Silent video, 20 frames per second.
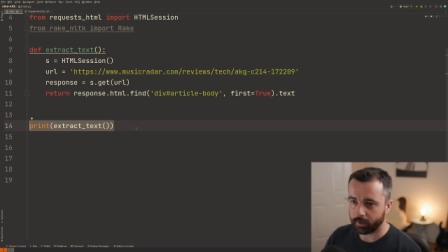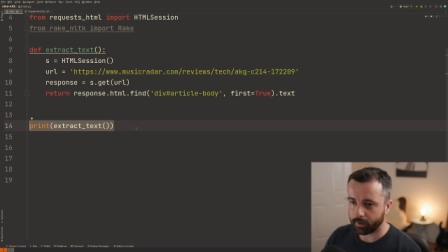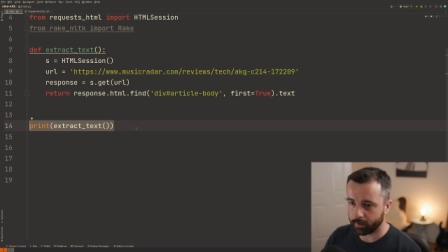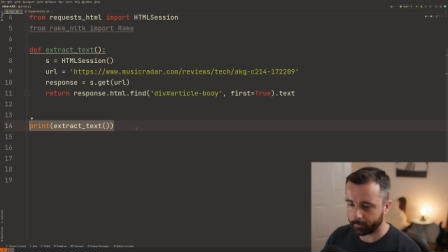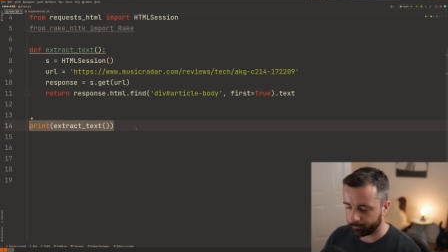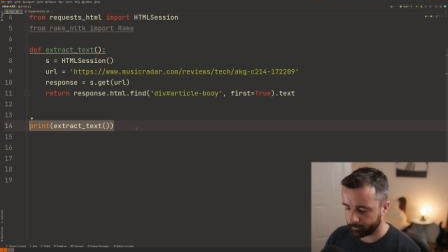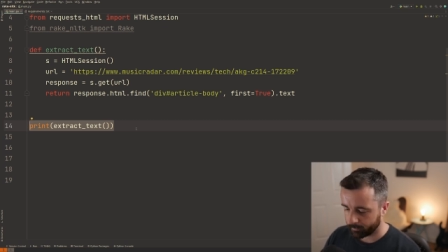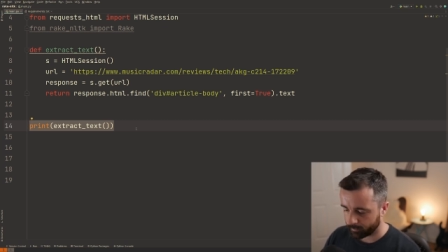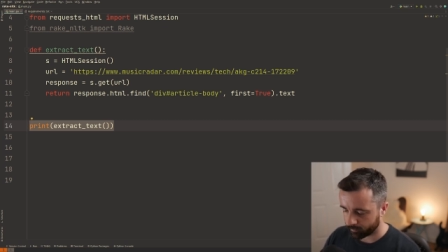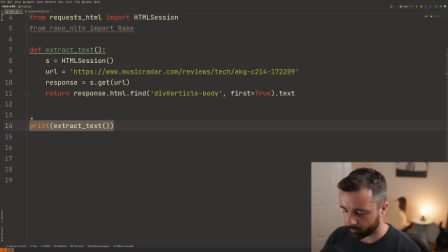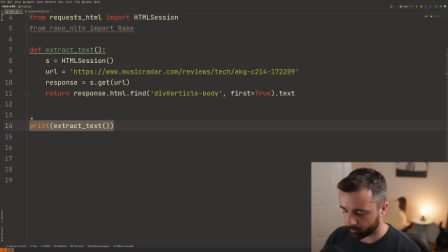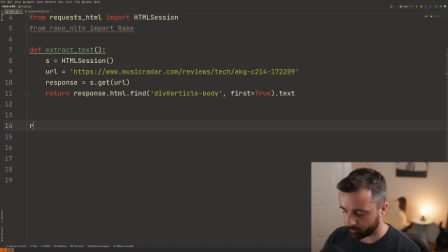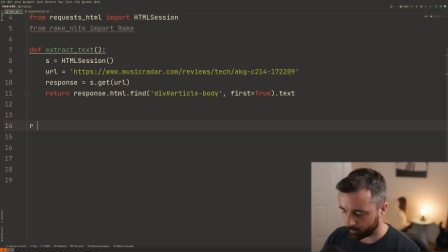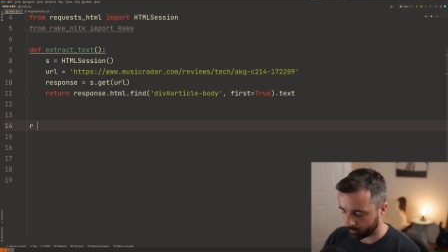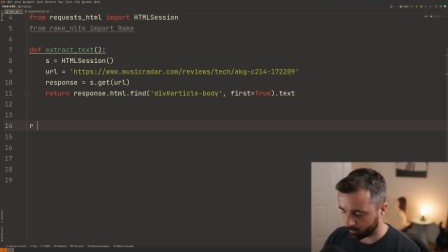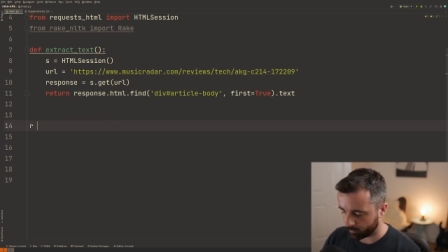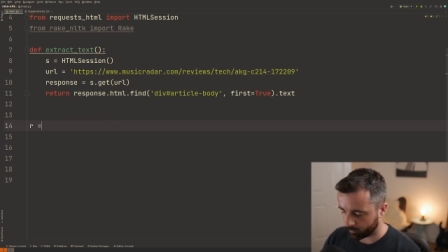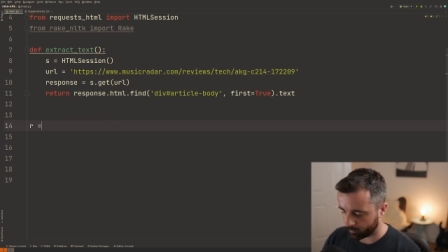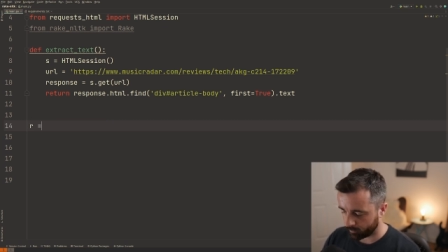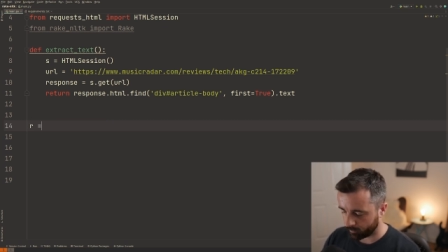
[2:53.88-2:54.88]
here. So we're
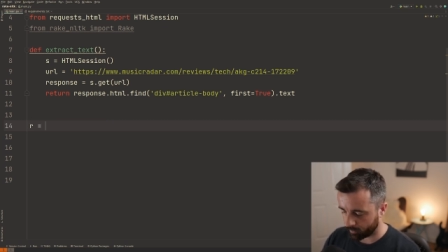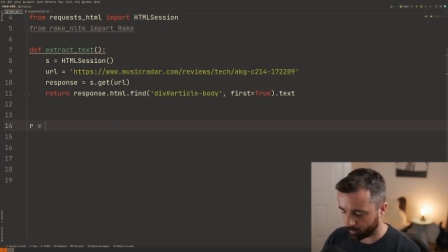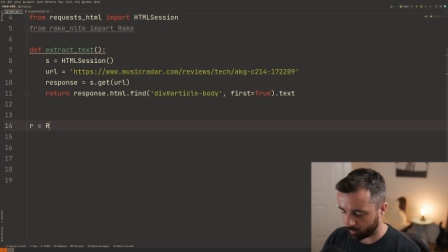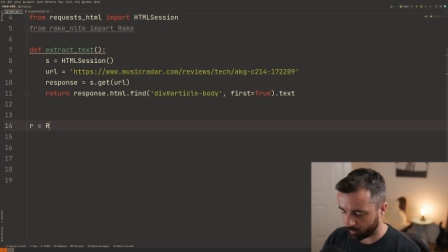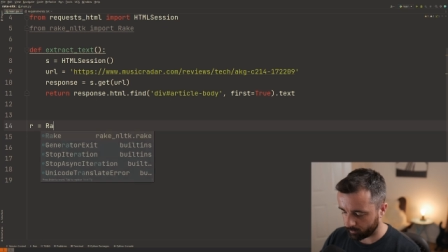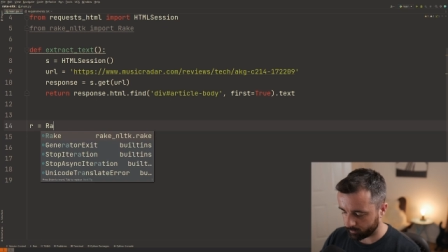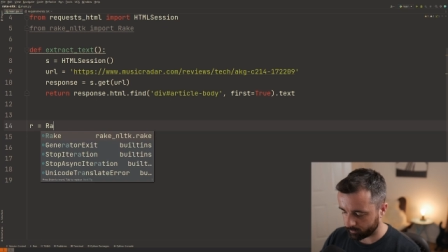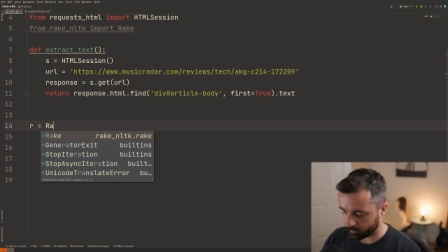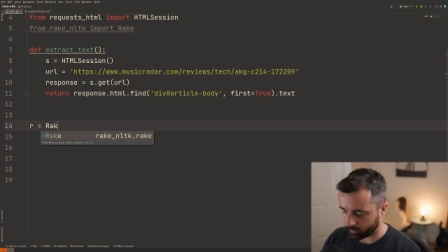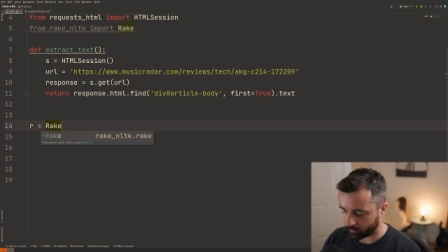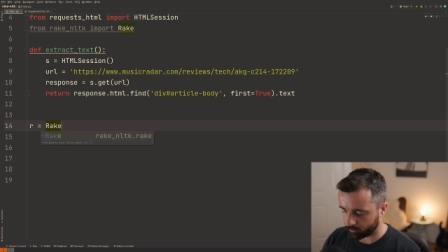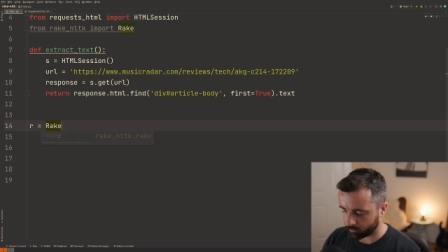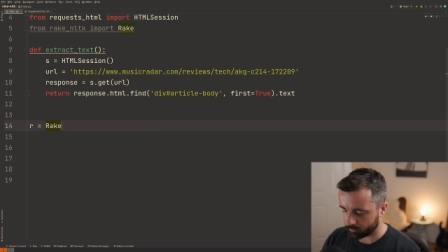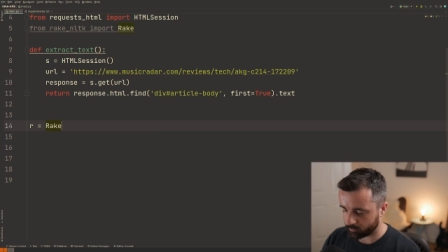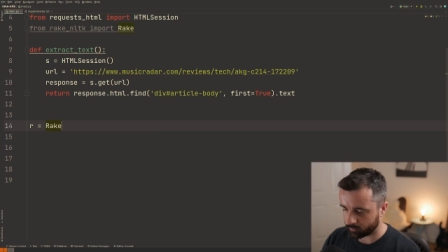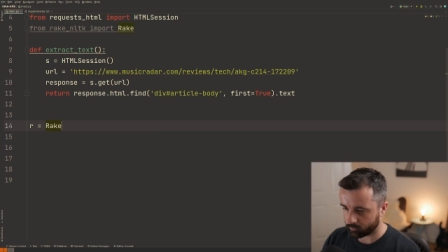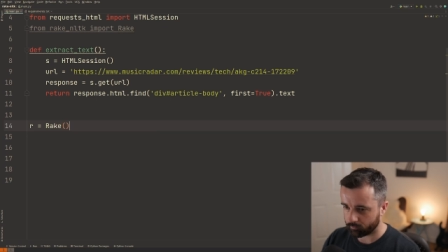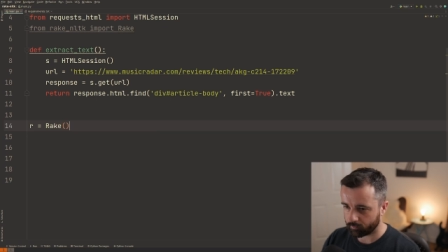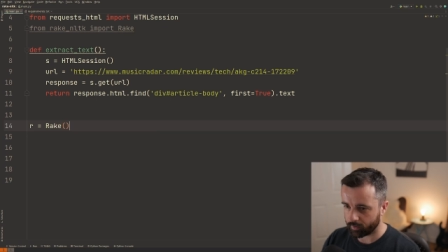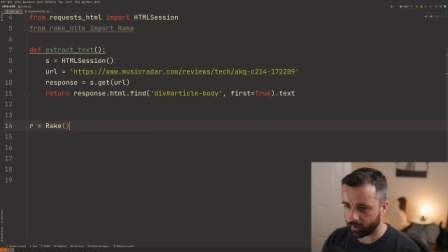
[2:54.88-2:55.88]
going to do R is equal
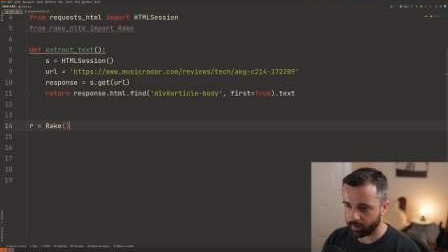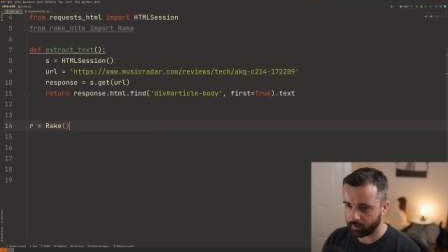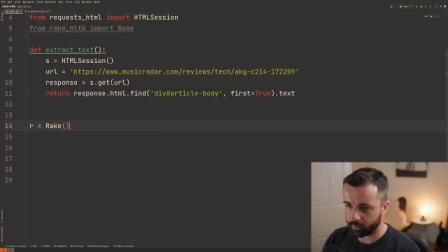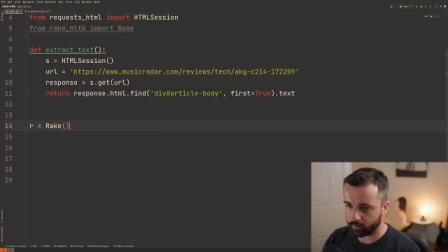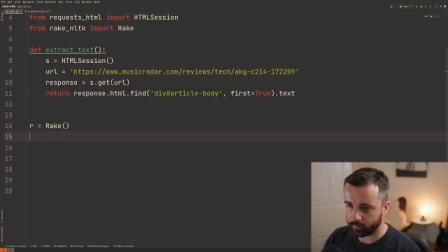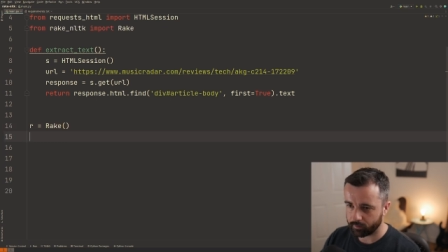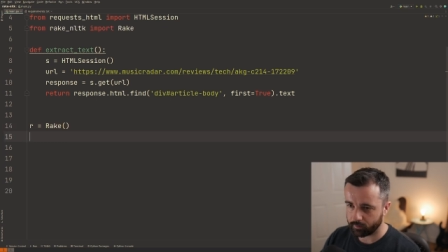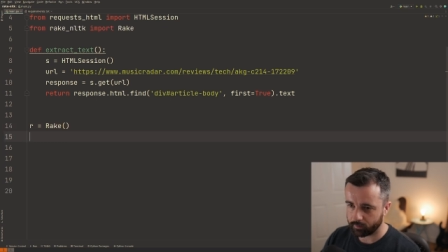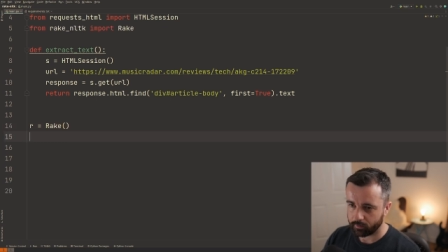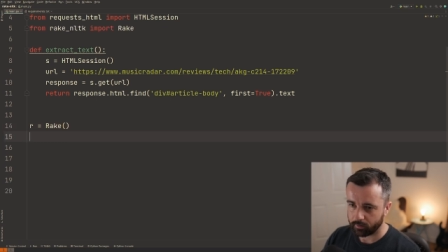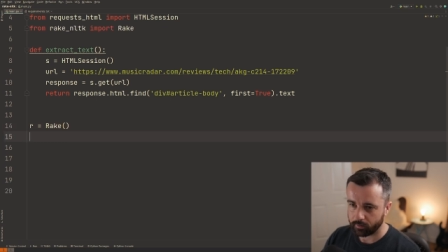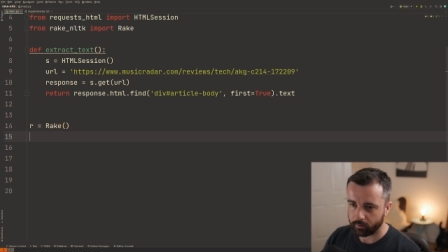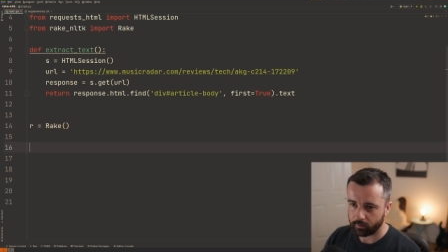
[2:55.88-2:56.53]
to rake,